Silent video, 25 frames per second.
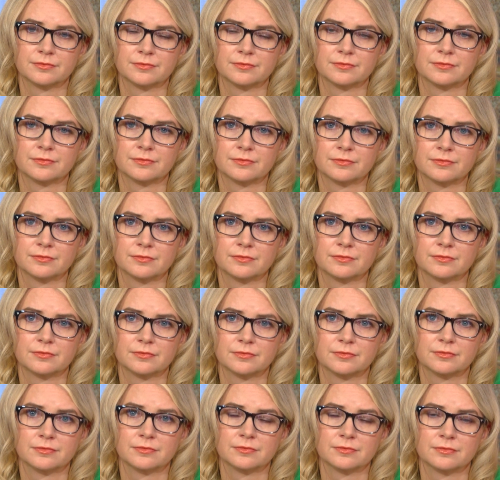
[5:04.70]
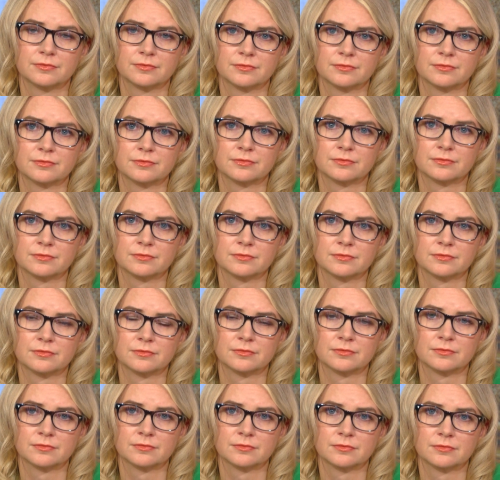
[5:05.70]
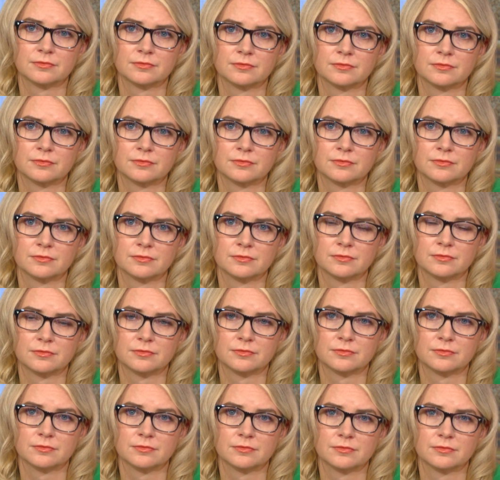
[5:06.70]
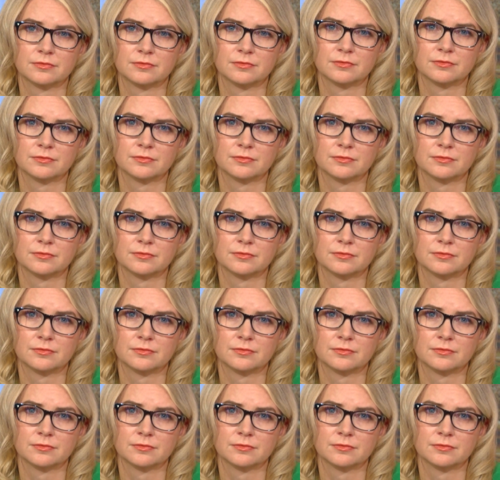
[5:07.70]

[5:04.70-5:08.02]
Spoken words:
The person shown says nothing.